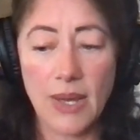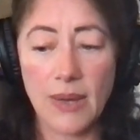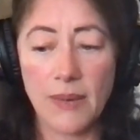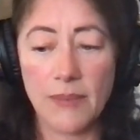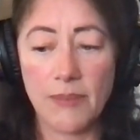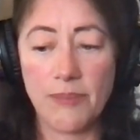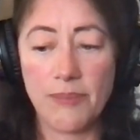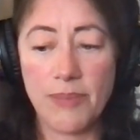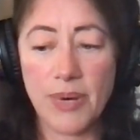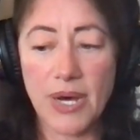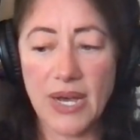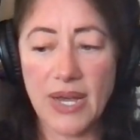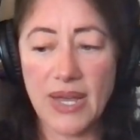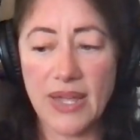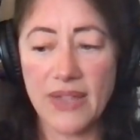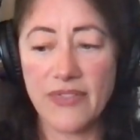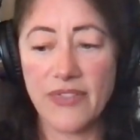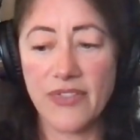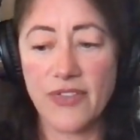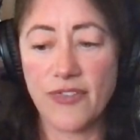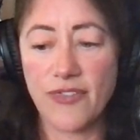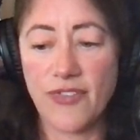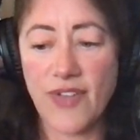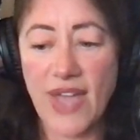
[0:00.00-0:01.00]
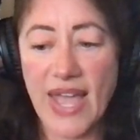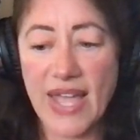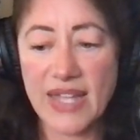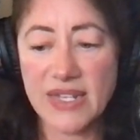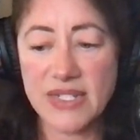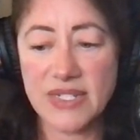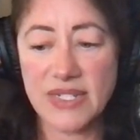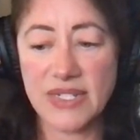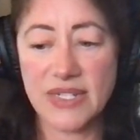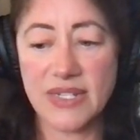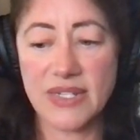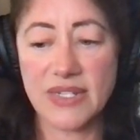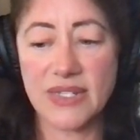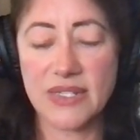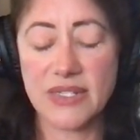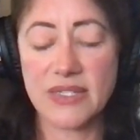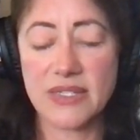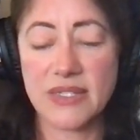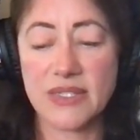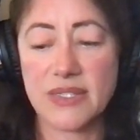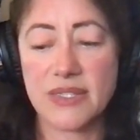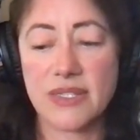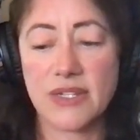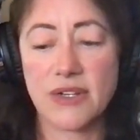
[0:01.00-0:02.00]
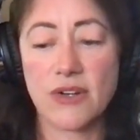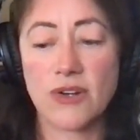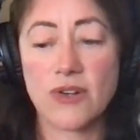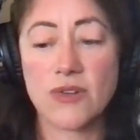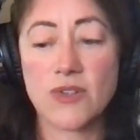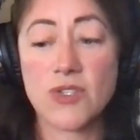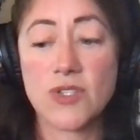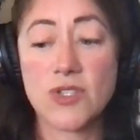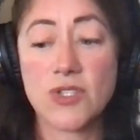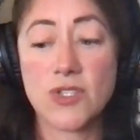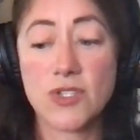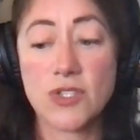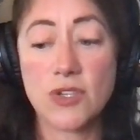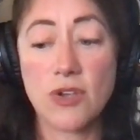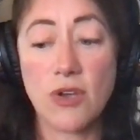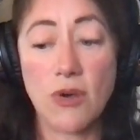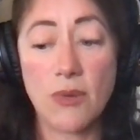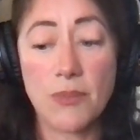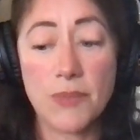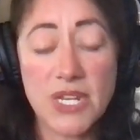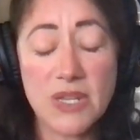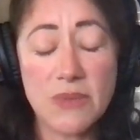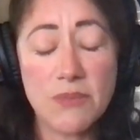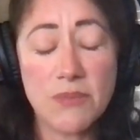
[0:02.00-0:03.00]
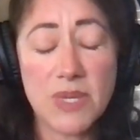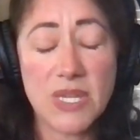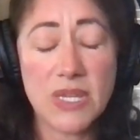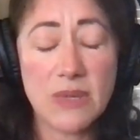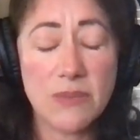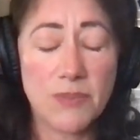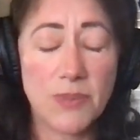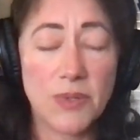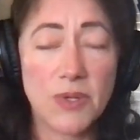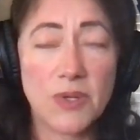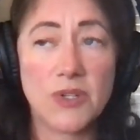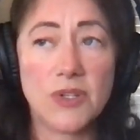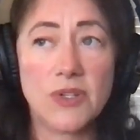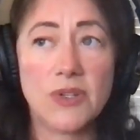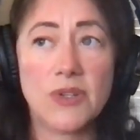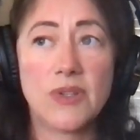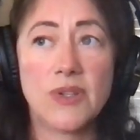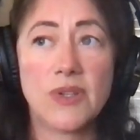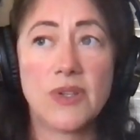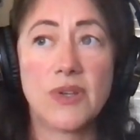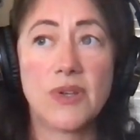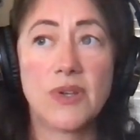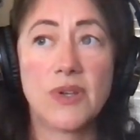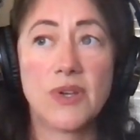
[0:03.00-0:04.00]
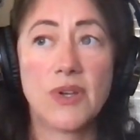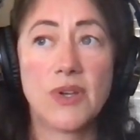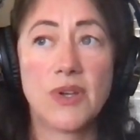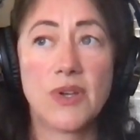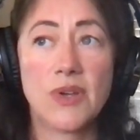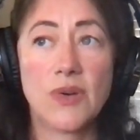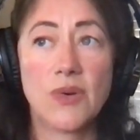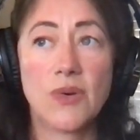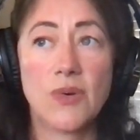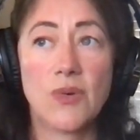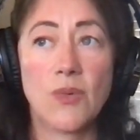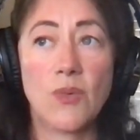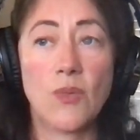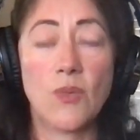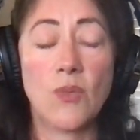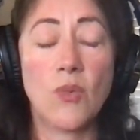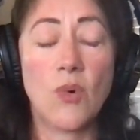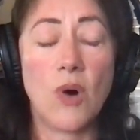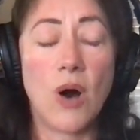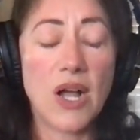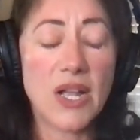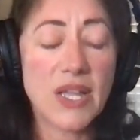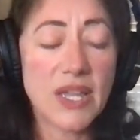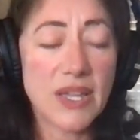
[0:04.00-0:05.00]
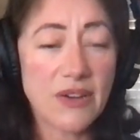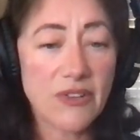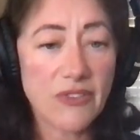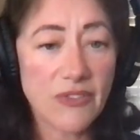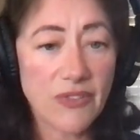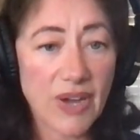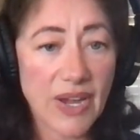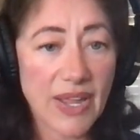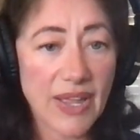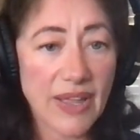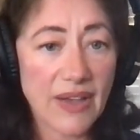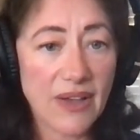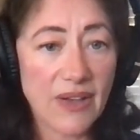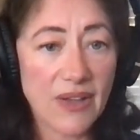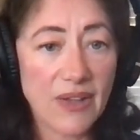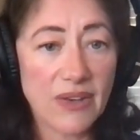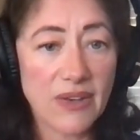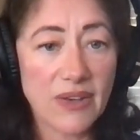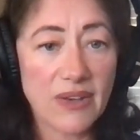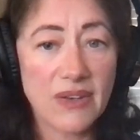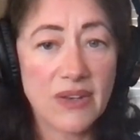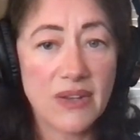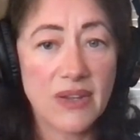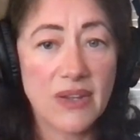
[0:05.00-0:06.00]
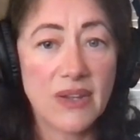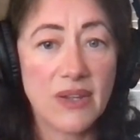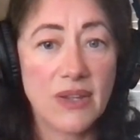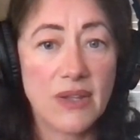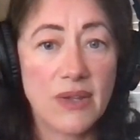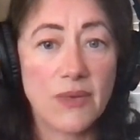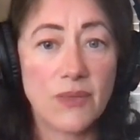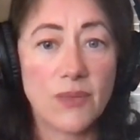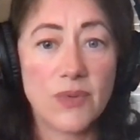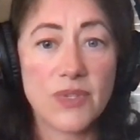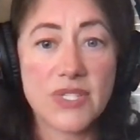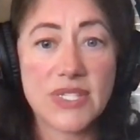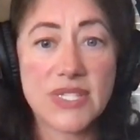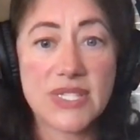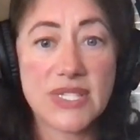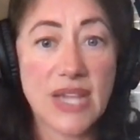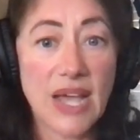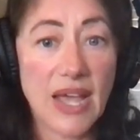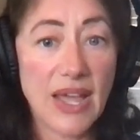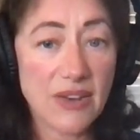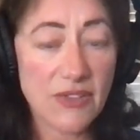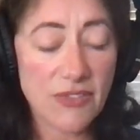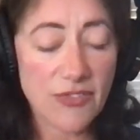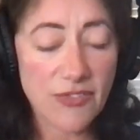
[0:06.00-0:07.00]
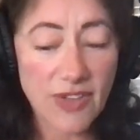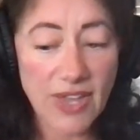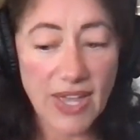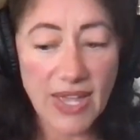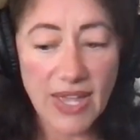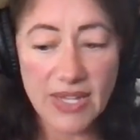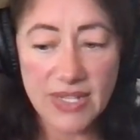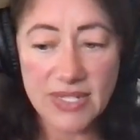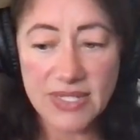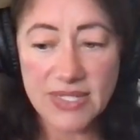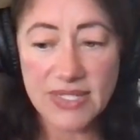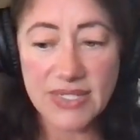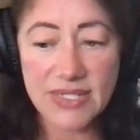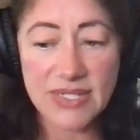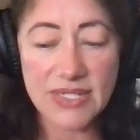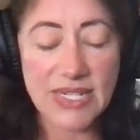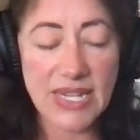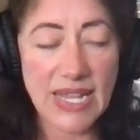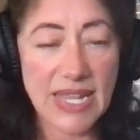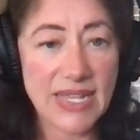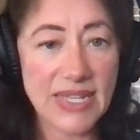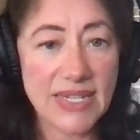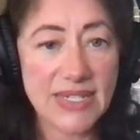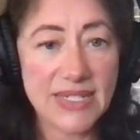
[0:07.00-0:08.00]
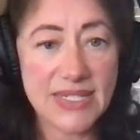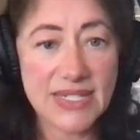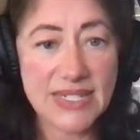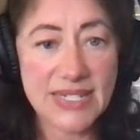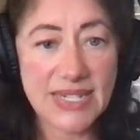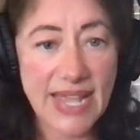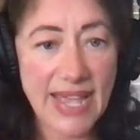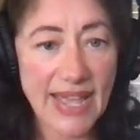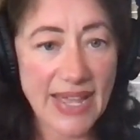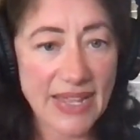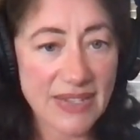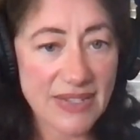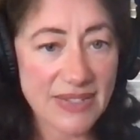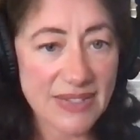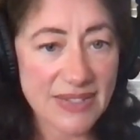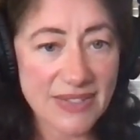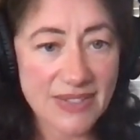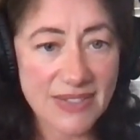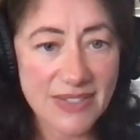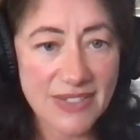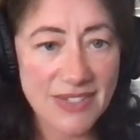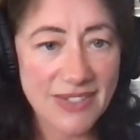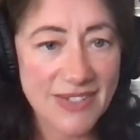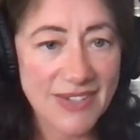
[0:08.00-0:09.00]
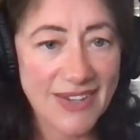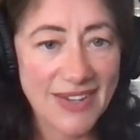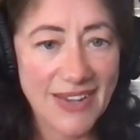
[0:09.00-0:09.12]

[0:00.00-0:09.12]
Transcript: but the fact is, there are so many people walking around with side effects, taking statins